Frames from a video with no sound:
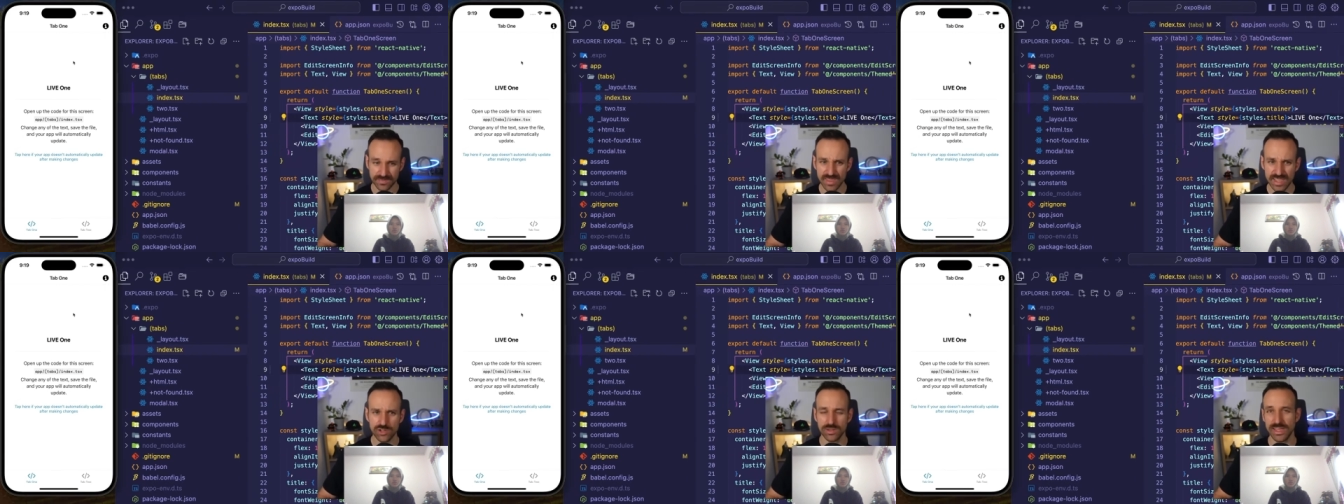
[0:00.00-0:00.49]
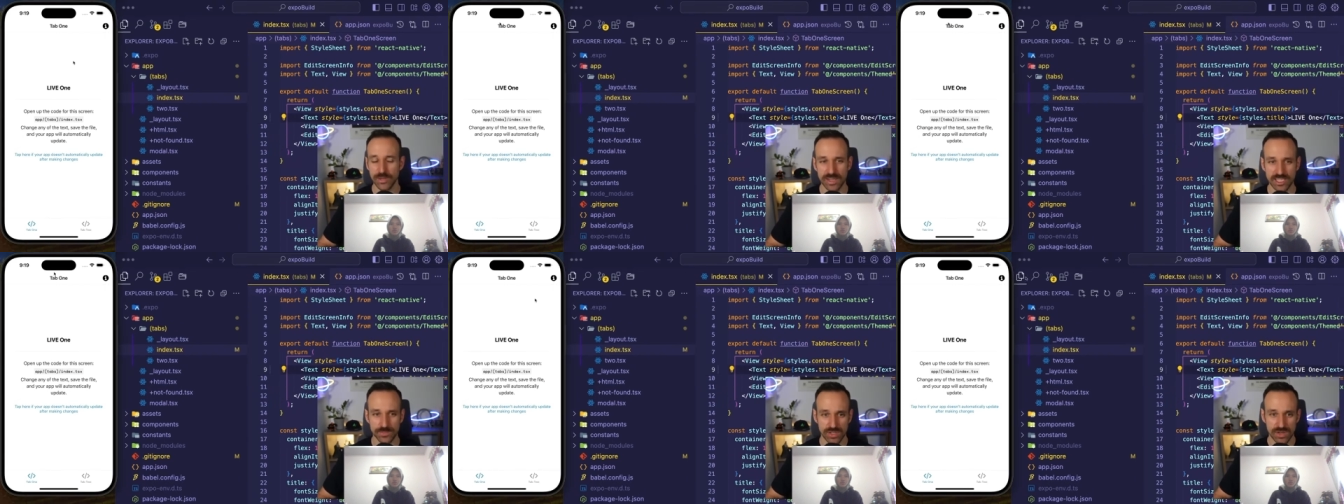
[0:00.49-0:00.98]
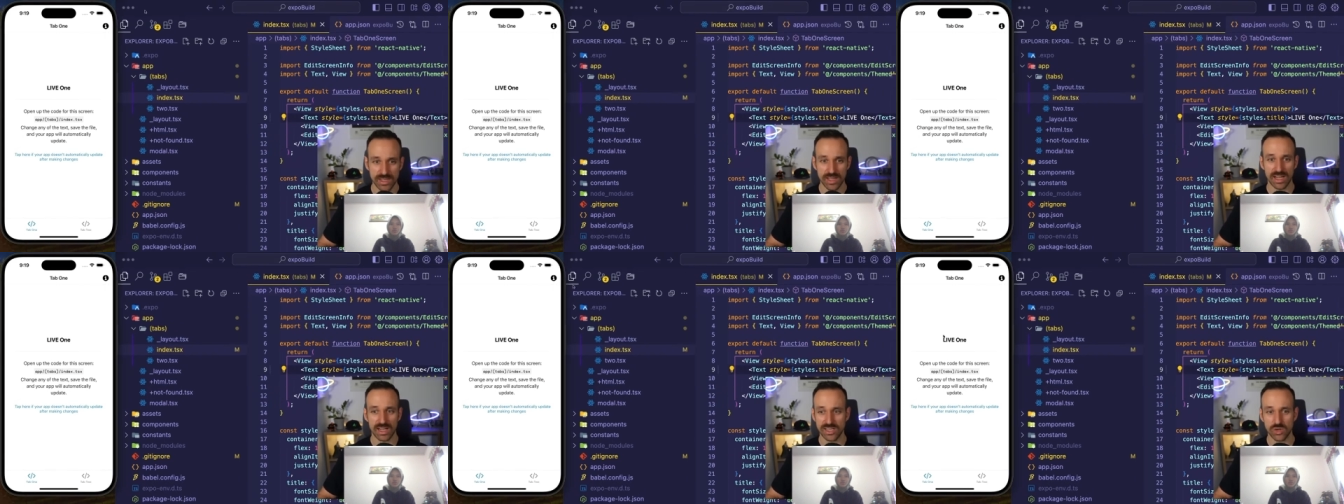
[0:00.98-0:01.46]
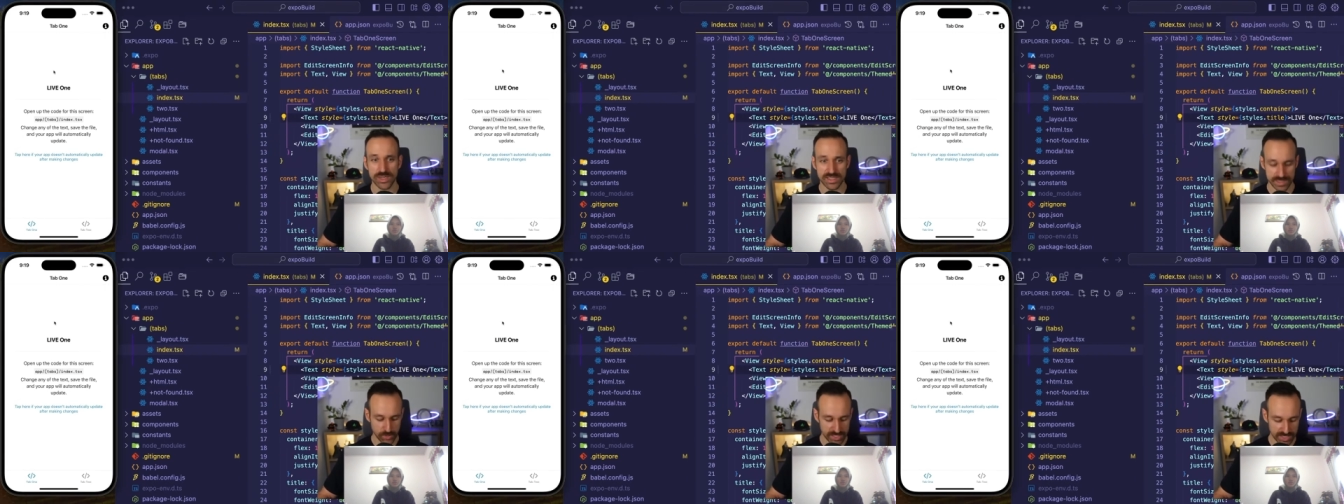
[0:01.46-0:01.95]
And the cool thing about Expo Go is
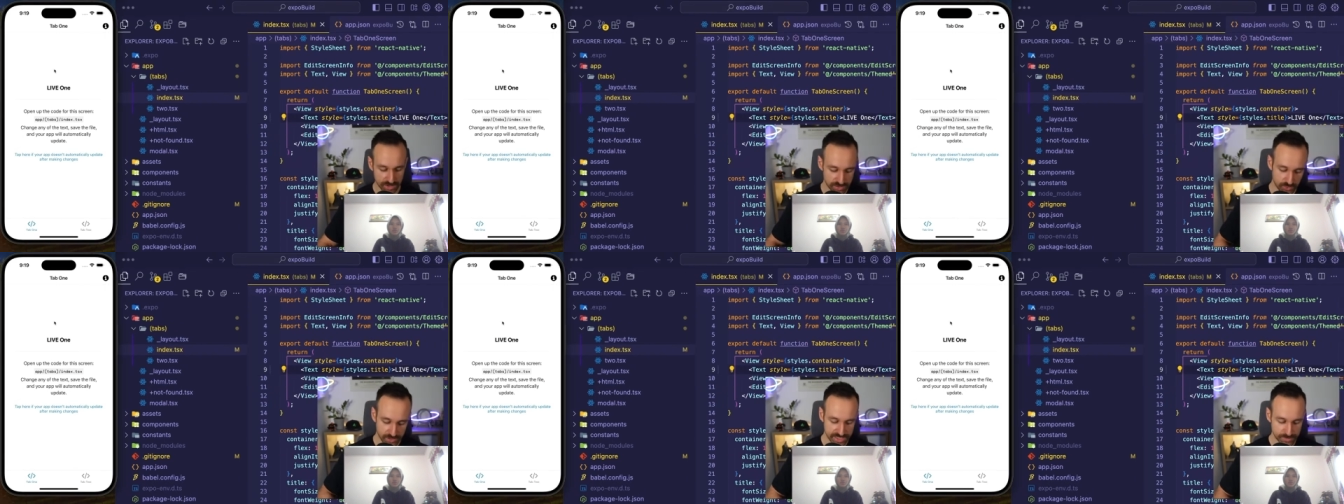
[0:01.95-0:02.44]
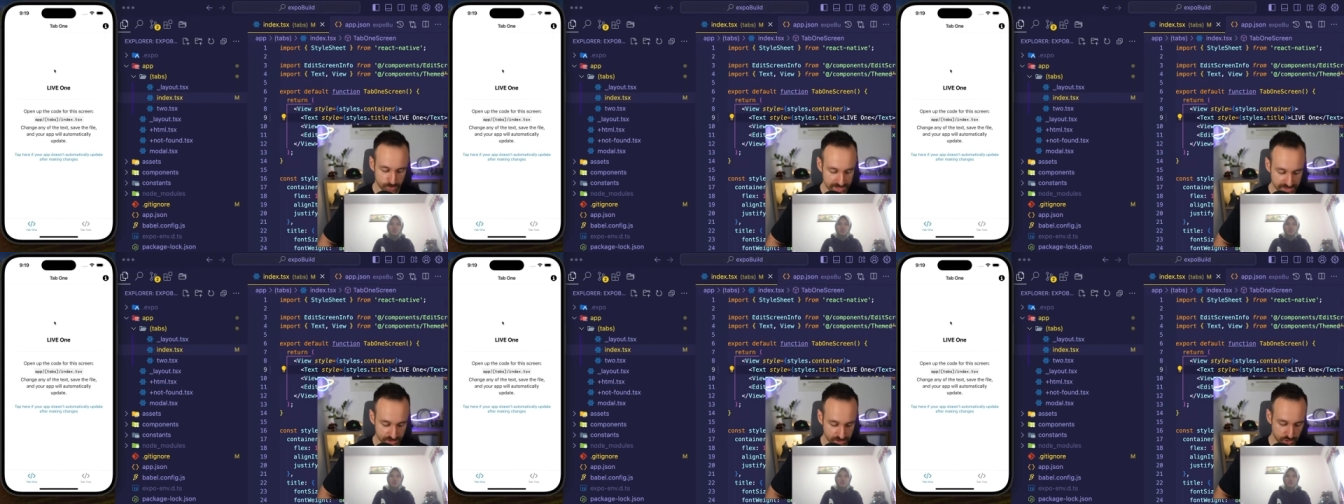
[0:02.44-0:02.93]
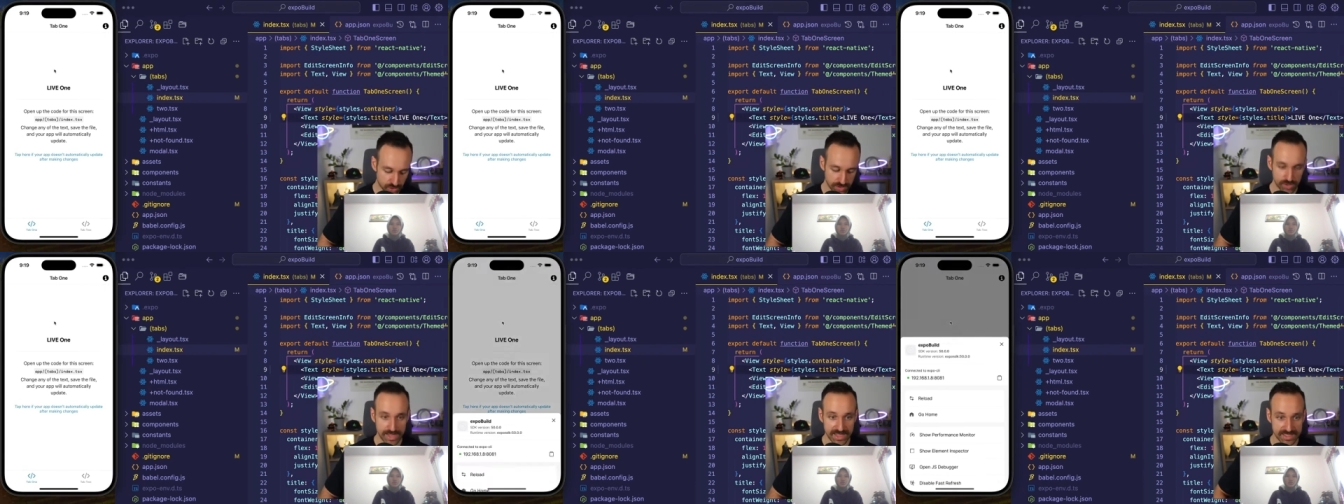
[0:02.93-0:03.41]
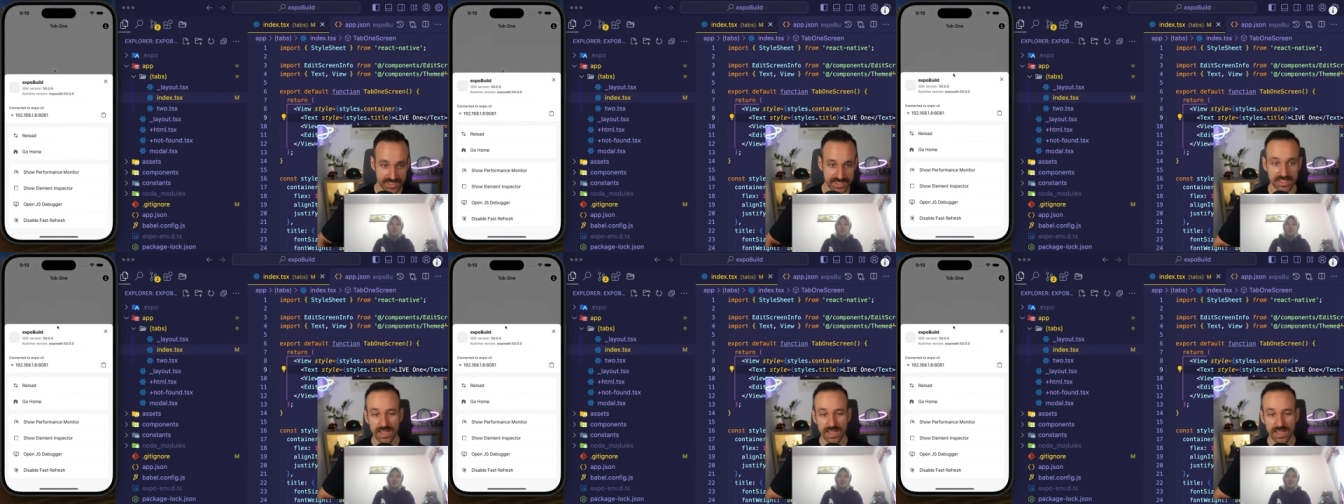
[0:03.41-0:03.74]
that we can also, for example, press Control-Command-Z